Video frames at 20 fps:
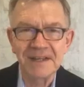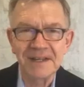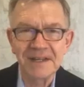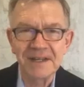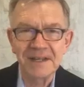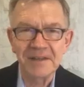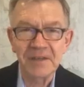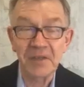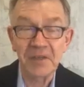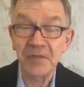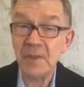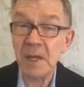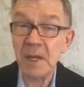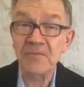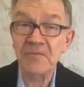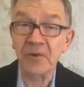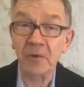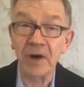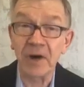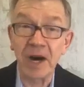The theme
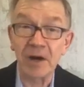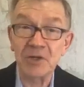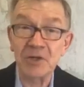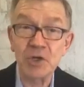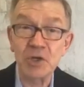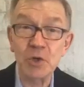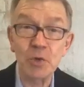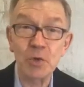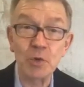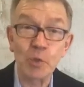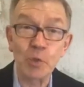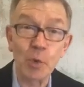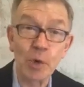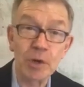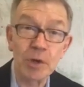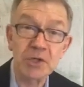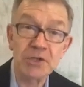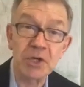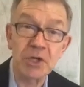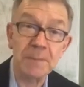for our June
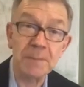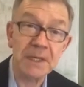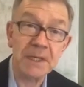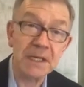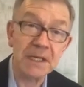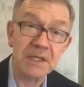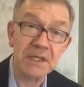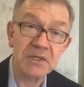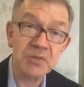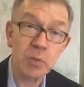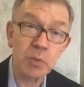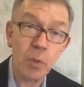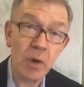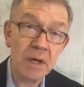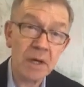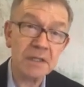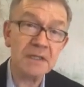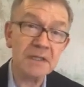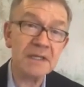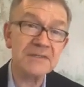worship is,
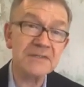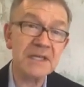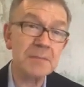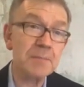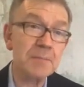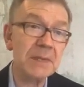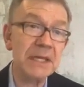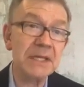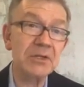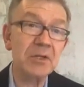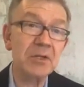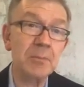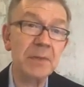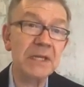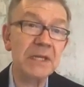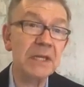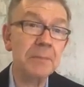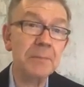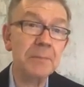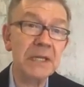what does it mean to
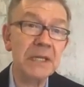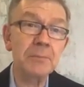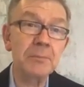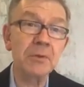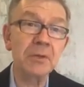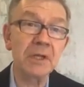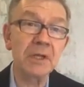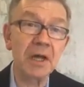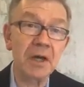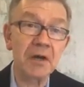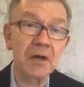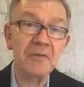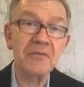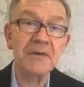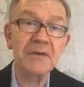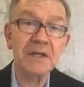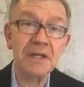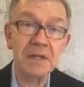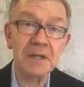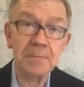be a people of
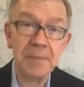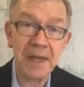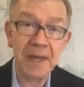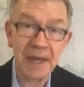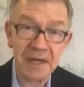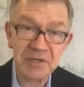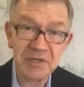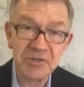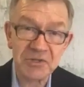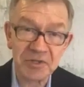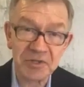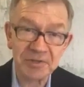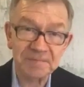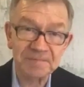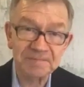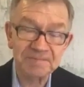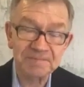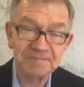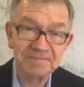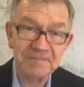compassion?
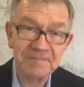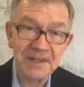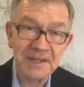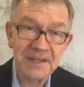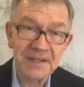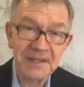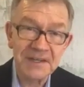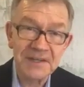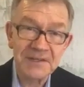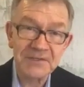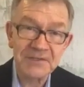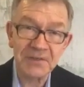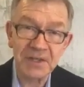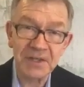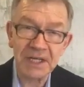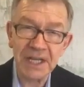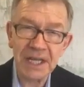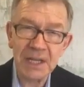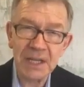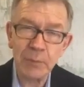So
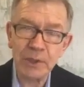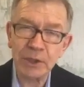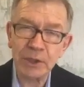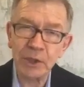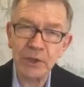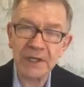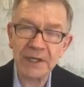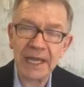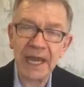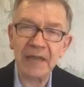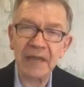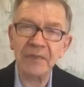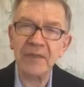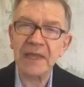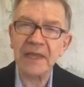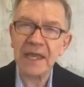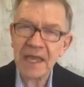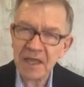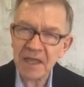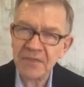today we look at
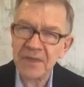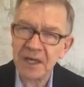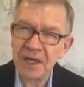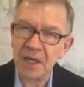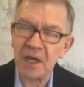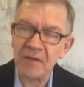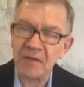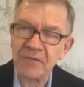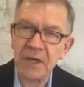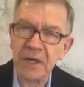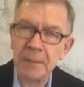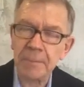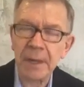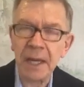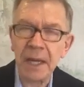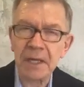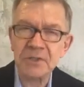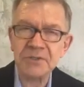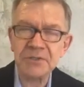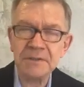the ethic of
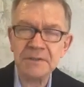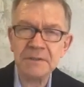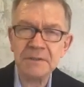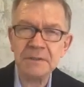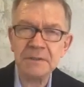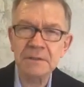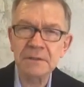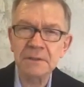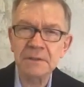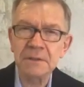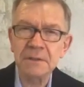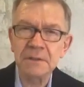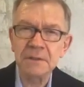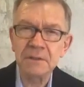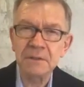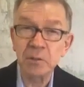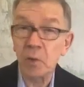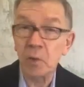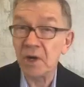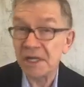compassion.
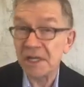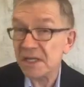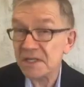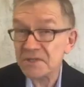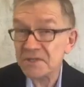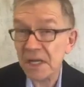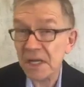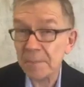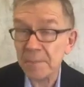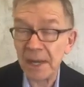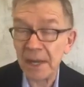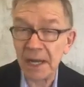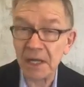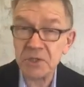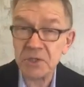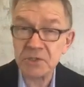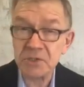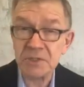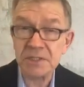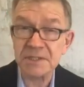What is
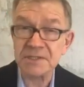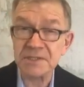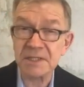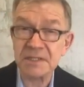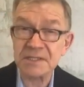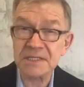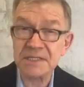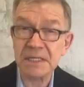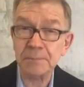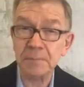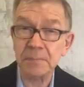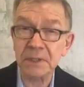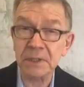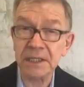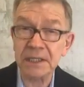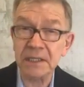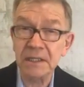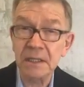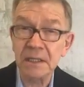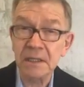compassion? Is it
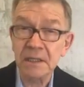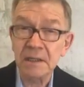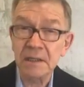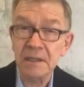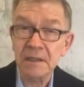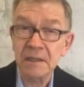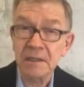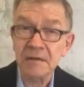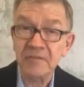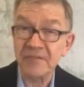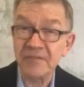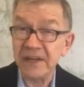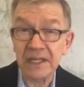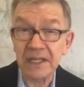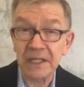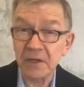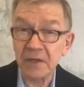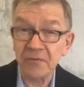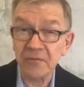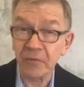simply
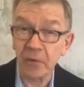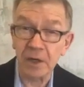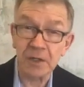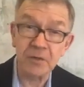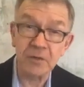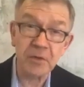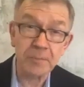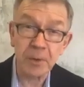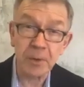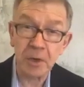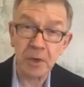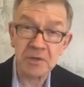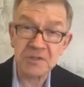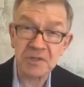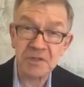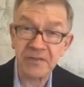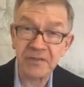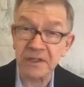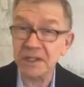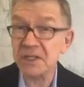feeling for another person,
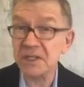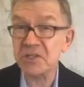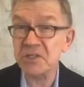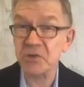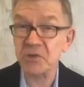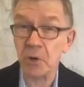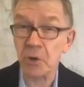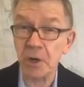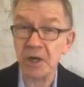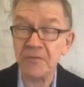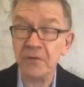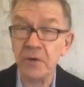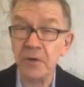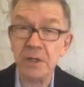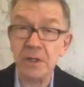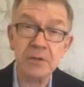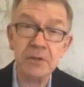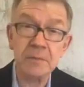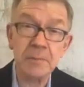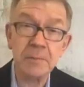feeling sorry for
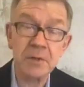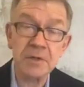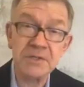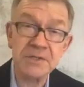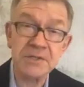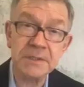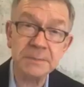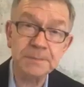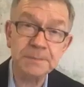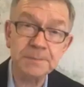another person?